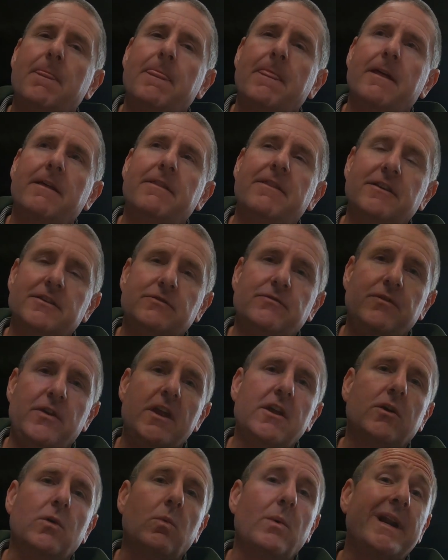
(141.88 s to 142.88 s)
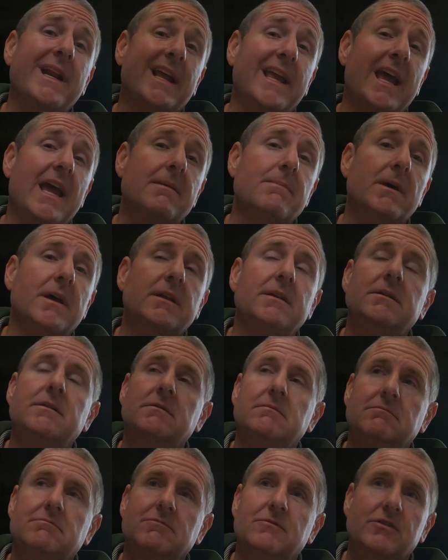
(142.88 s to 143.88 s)
This vehicle, when it came in,
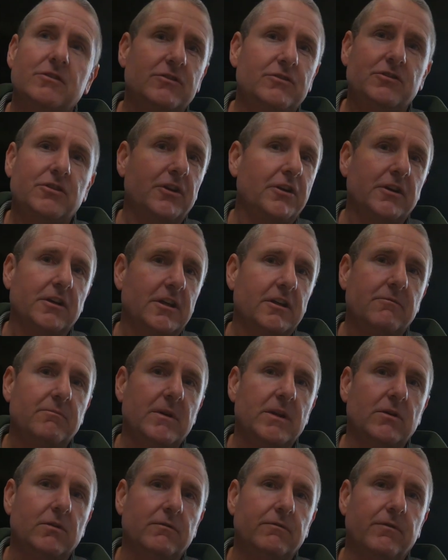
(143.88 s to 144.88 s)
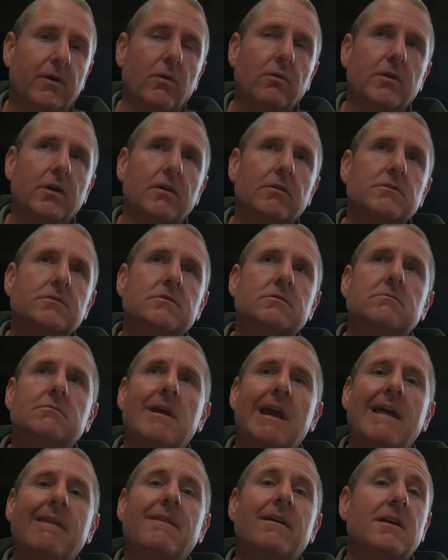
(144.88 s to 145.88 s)
didn't give me good fault codes,
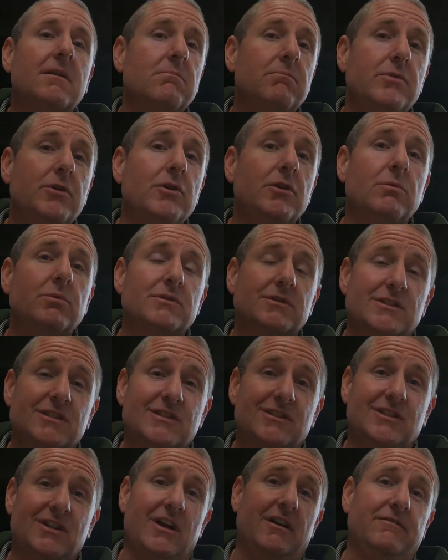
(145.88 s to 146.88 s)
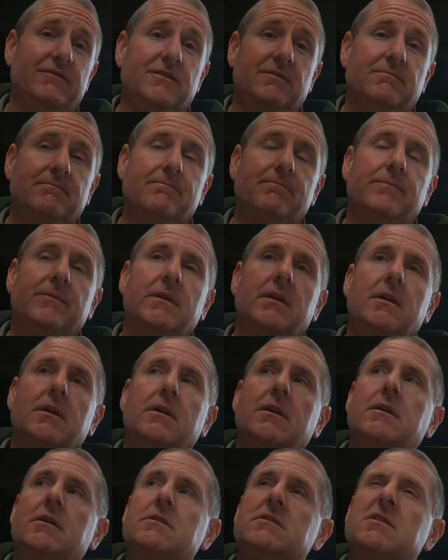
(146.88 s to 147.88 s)
and the computer was stuffed.
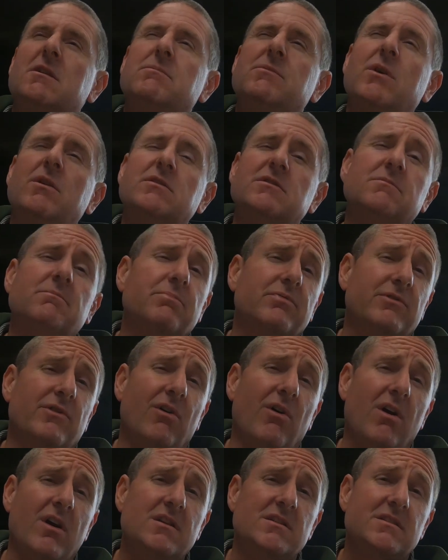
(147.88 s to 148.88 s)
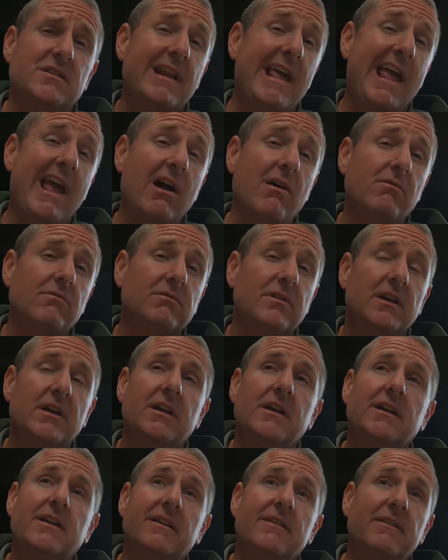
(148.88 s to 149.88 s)
So I'm not surprised now
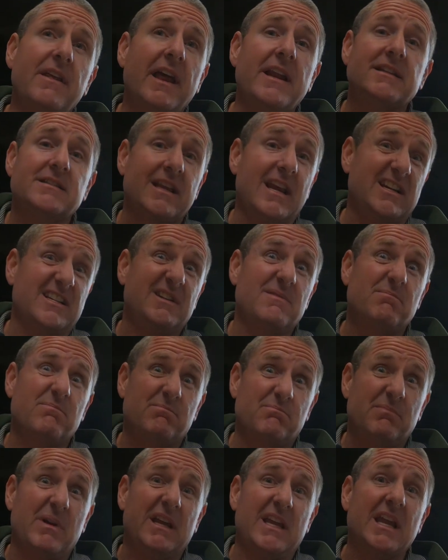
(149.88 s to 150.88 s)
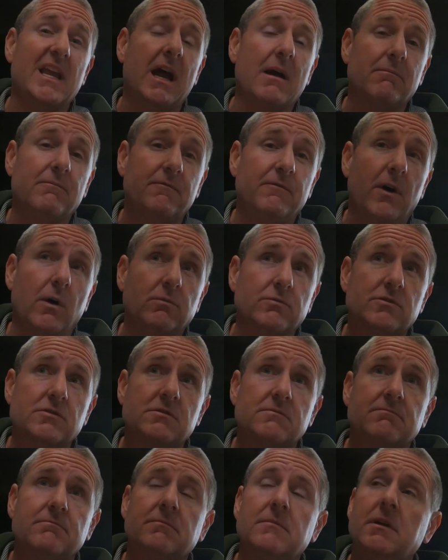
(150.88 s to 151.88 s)
that it's actually picking up faults.
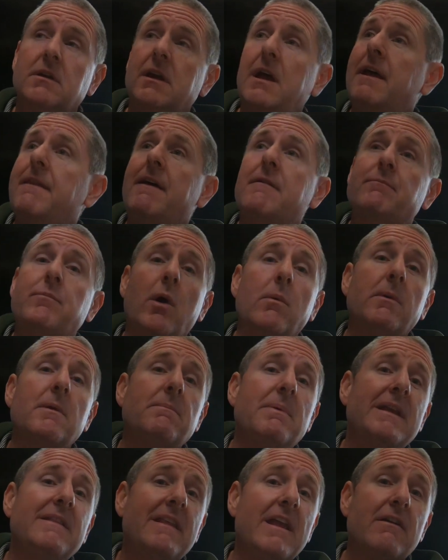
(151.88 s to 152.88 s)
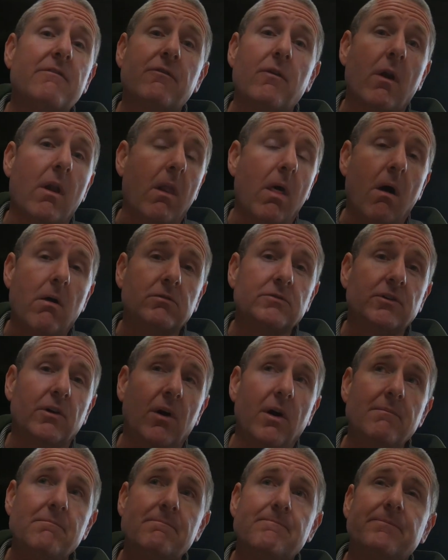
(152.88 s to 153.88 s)
And they've probably been there for a long
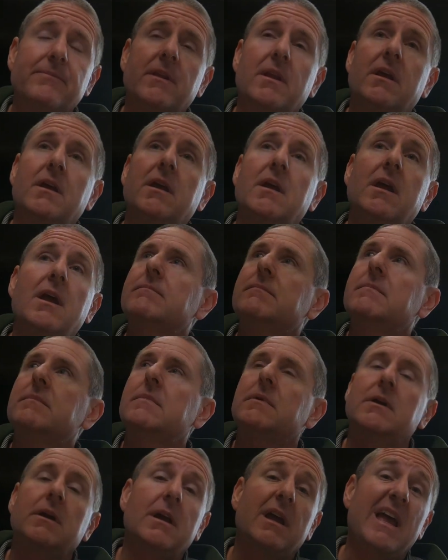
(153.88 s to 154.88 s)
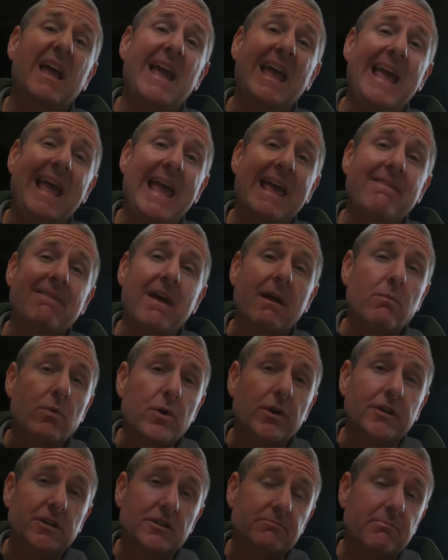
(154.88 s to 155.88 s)
time, and they
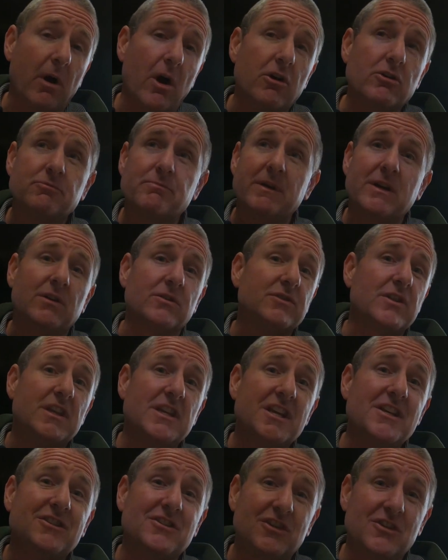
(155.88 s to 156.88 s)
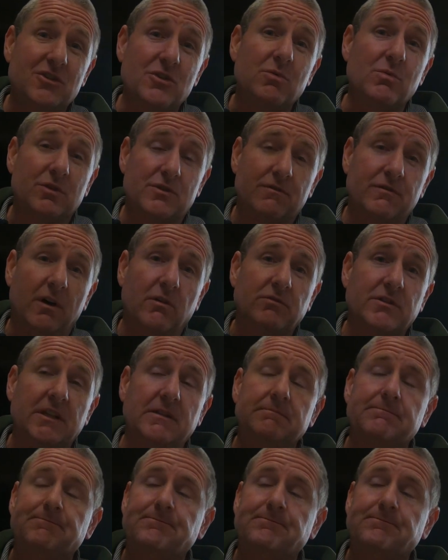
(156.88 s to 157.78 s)
weren't exposed because the ECU was faulty.